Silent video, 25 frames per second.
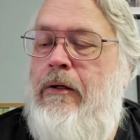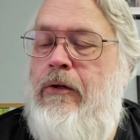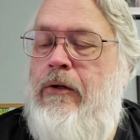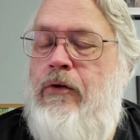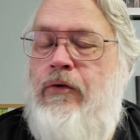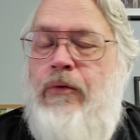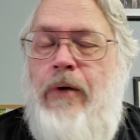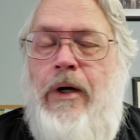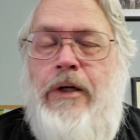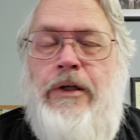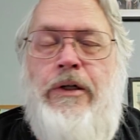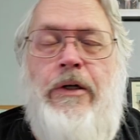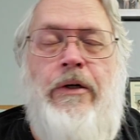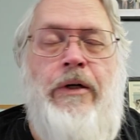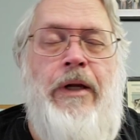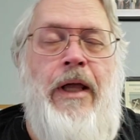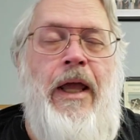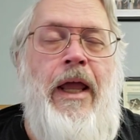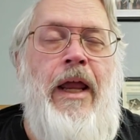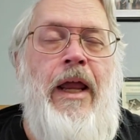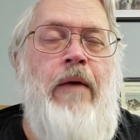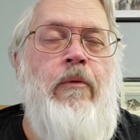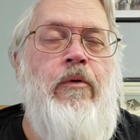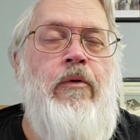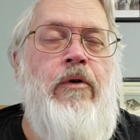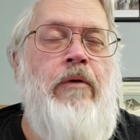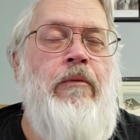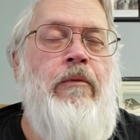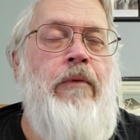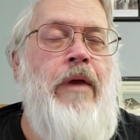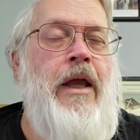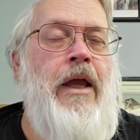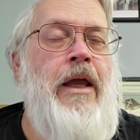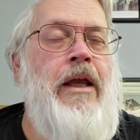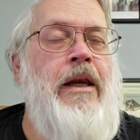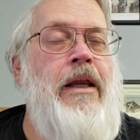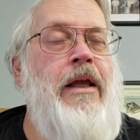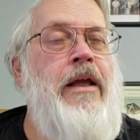treasure to Abram,
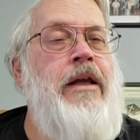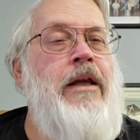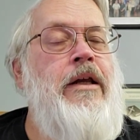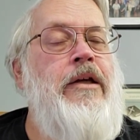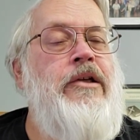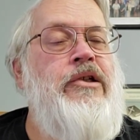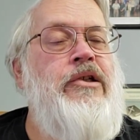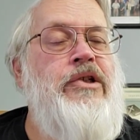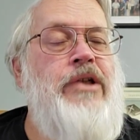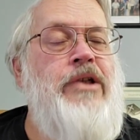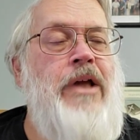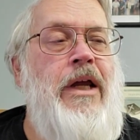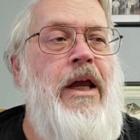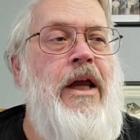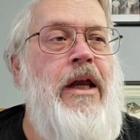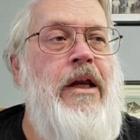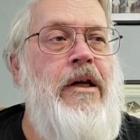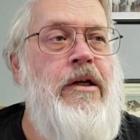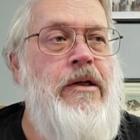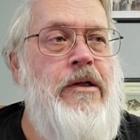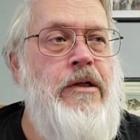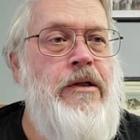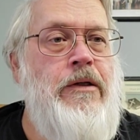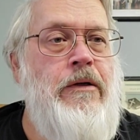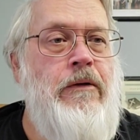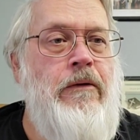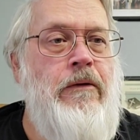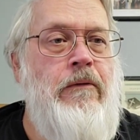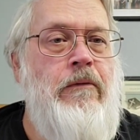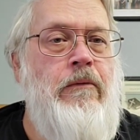and in exchange,